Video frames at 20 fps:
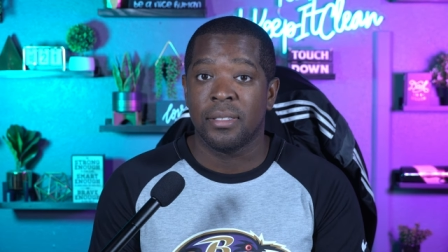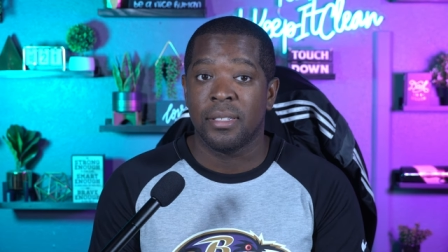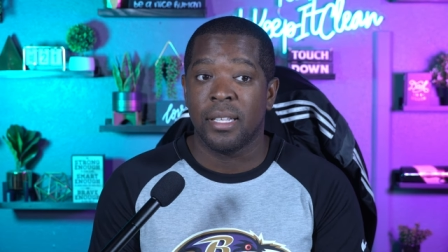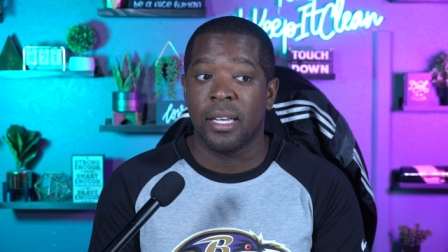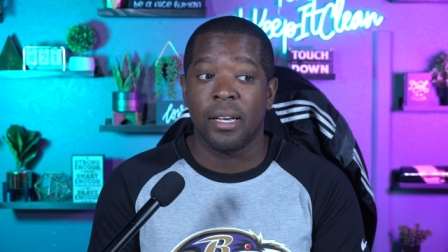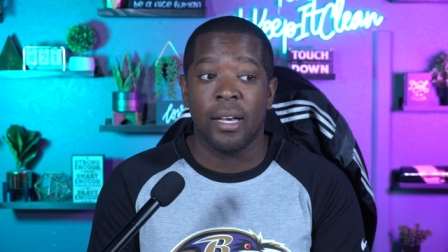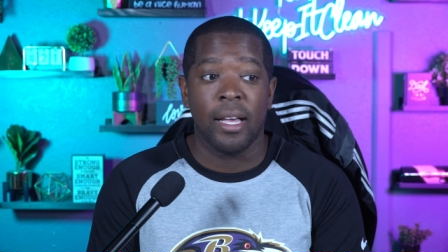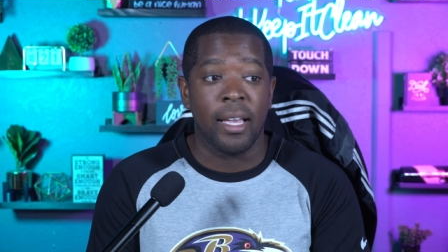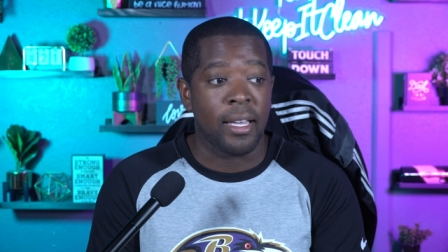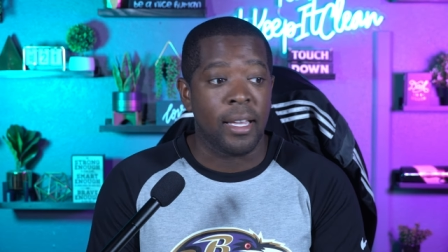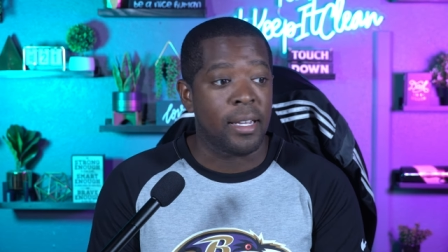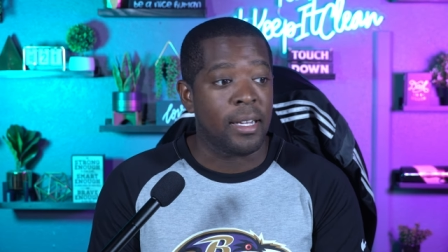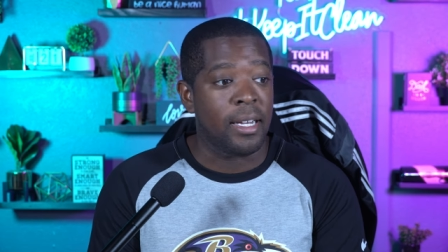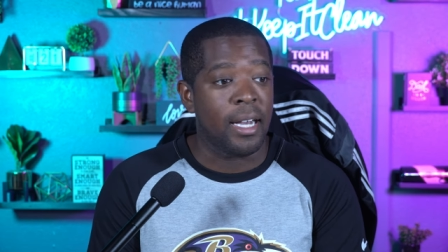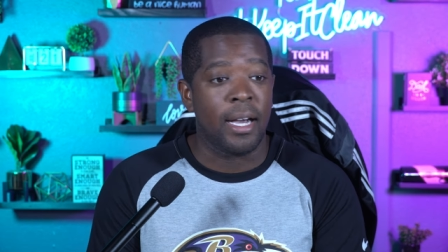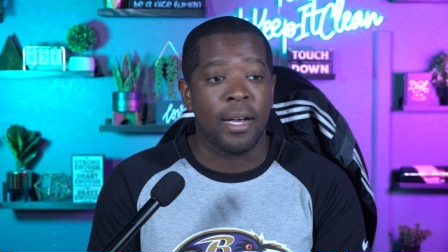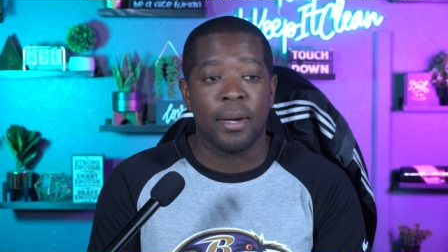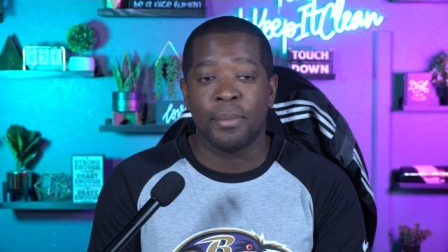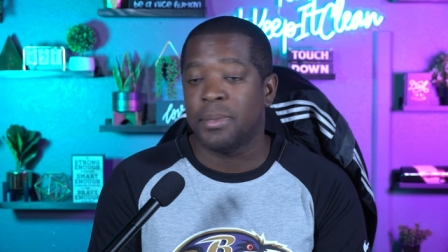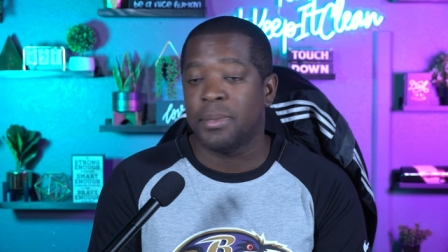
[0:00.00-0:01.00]
Like, hey,
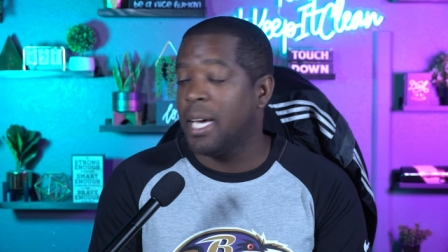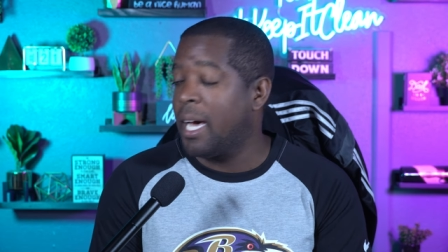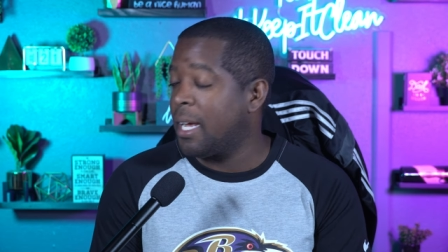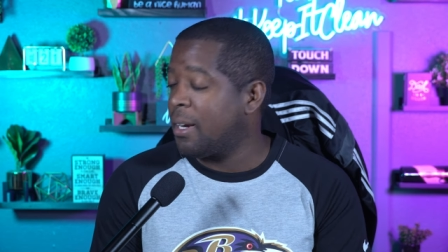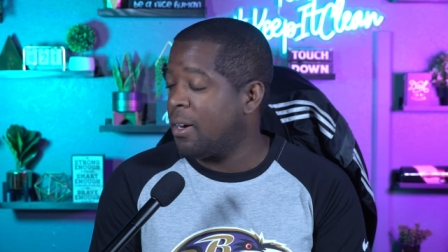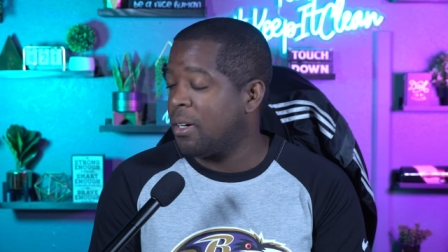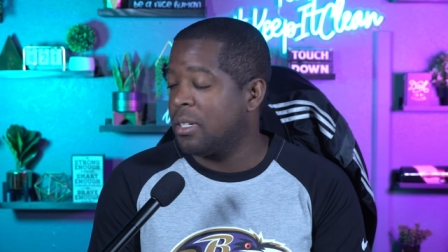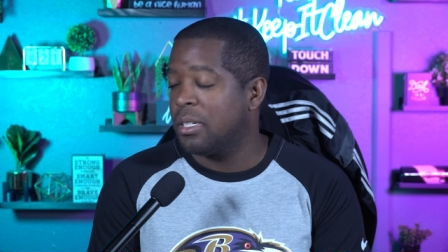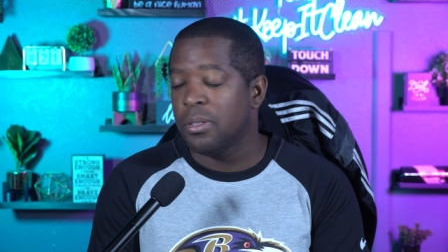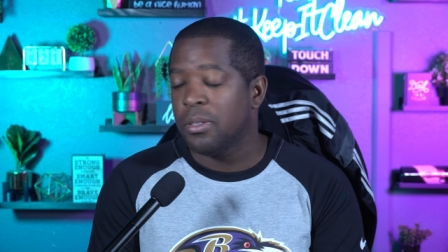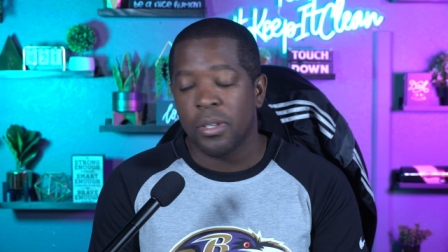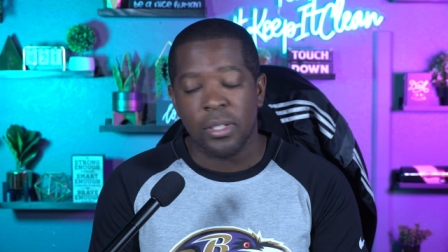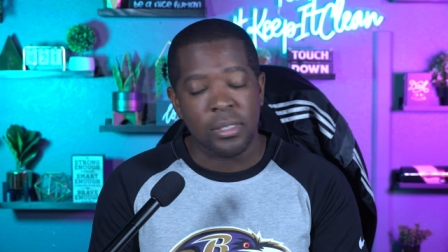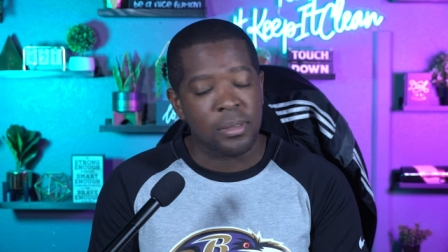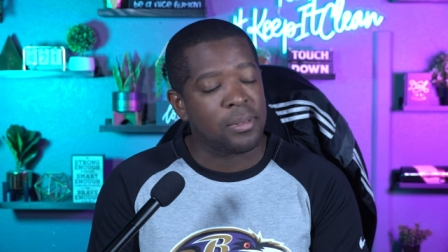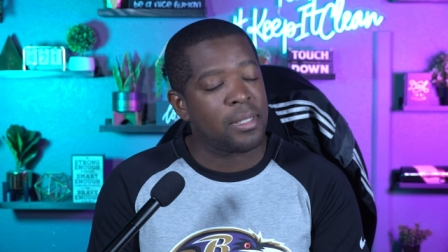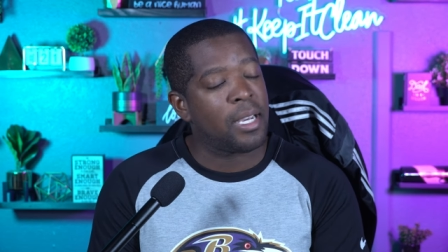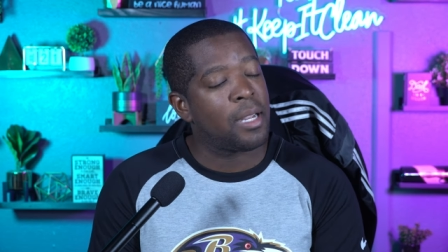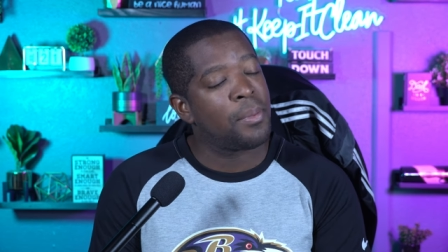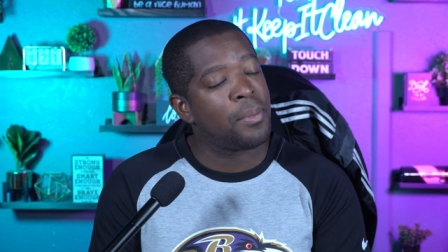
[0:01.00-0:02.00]
I'm tired of all the noise.
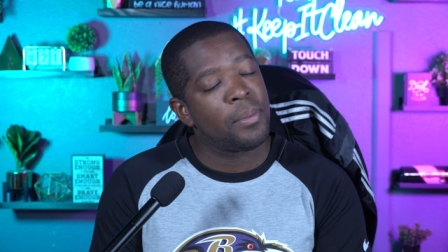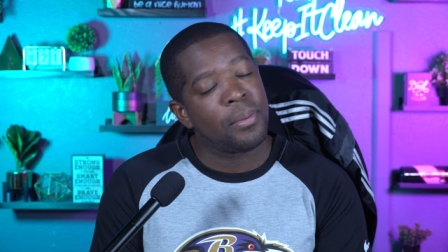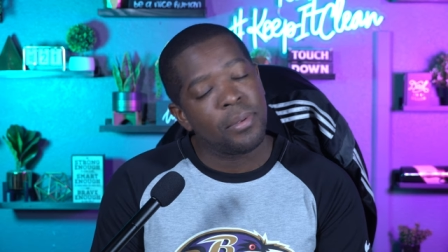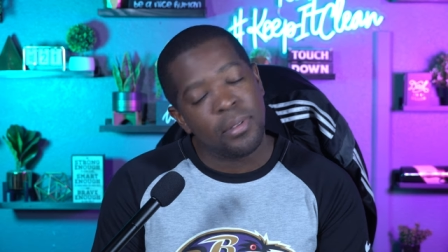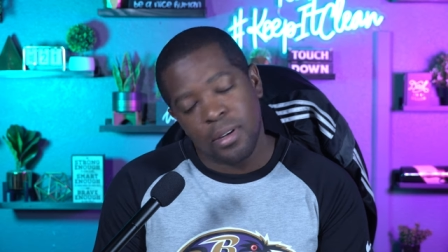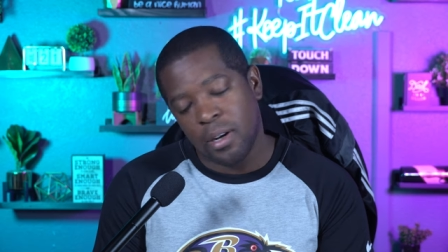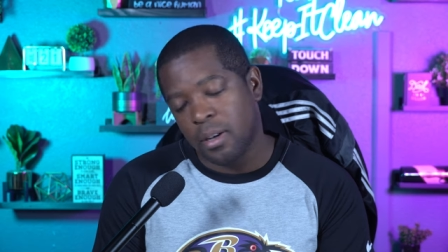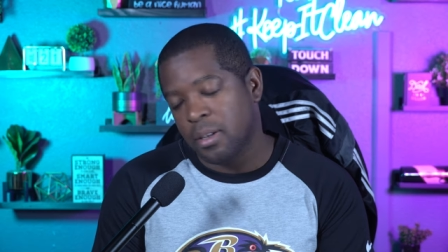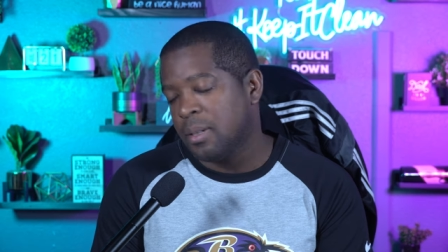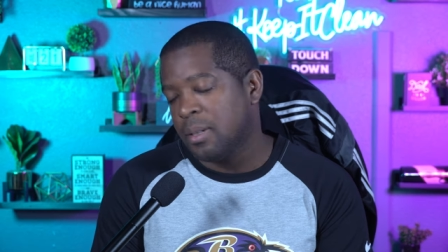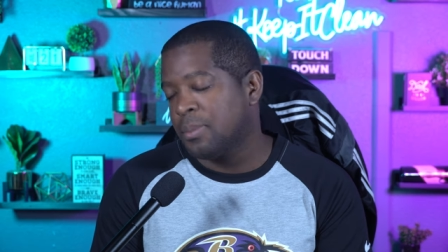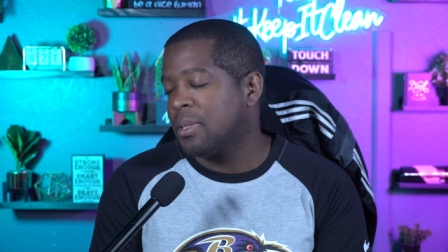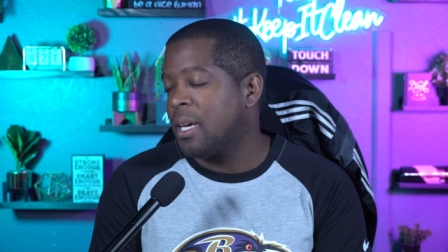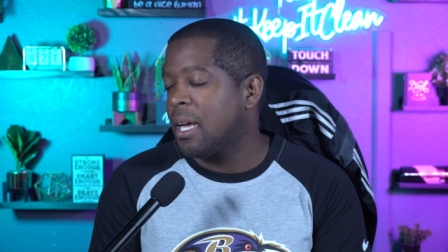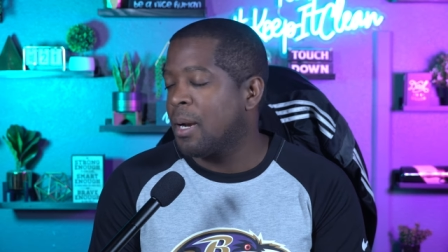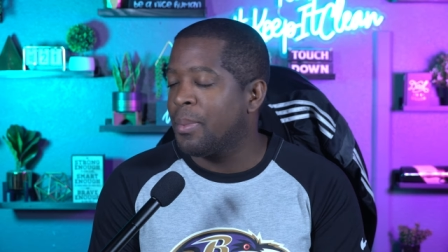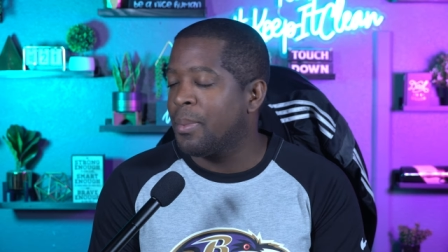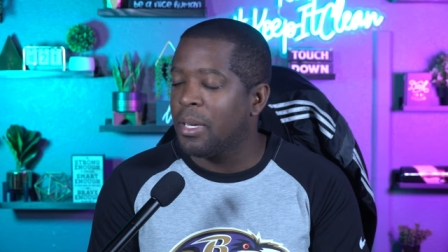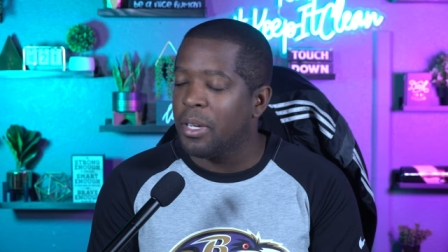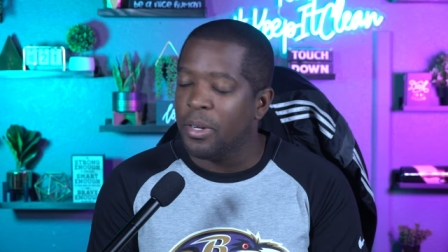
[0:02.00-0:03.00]
I'm tired of people talking. I'm
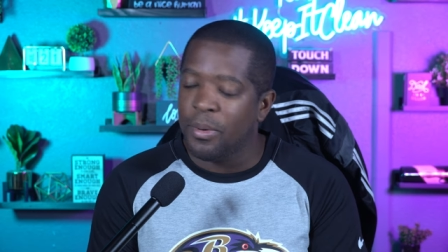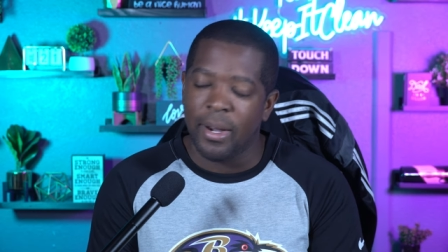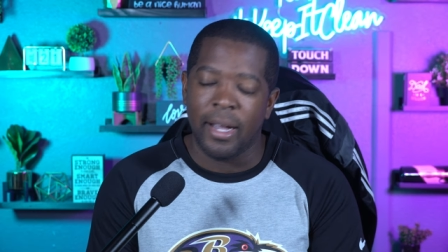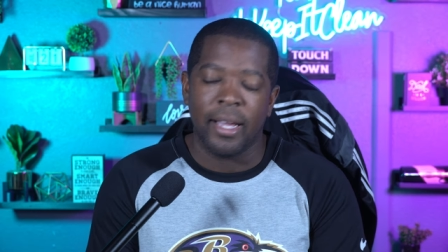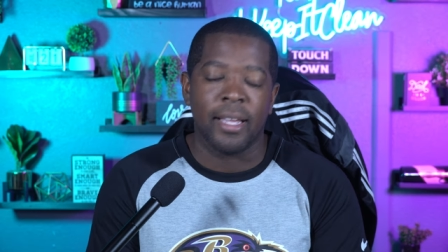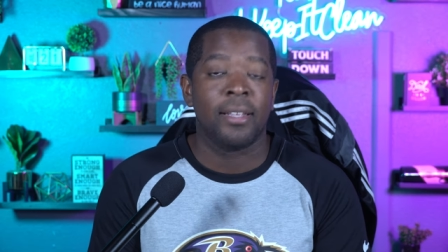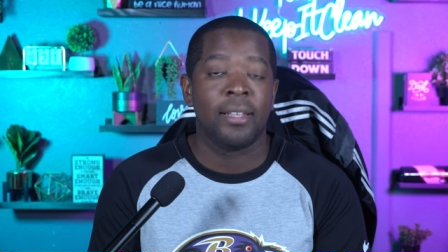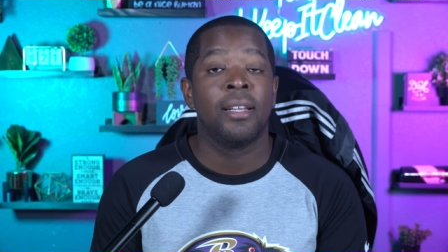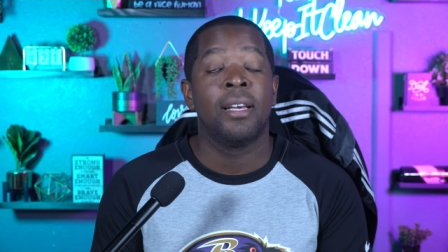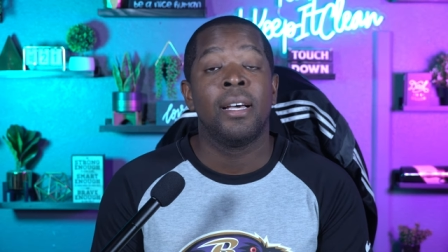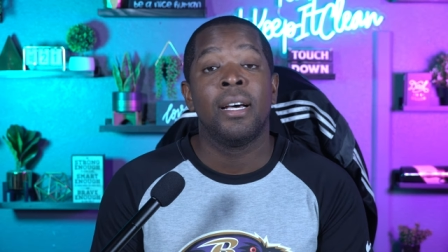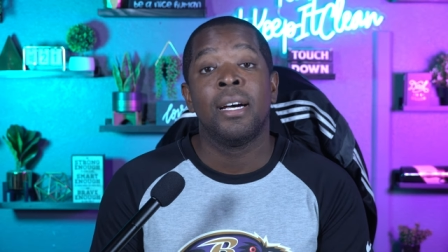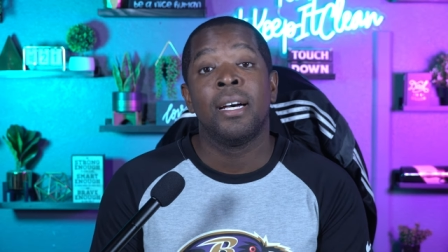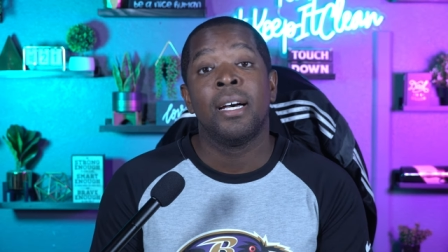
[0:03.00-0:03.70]
tired of being quiet.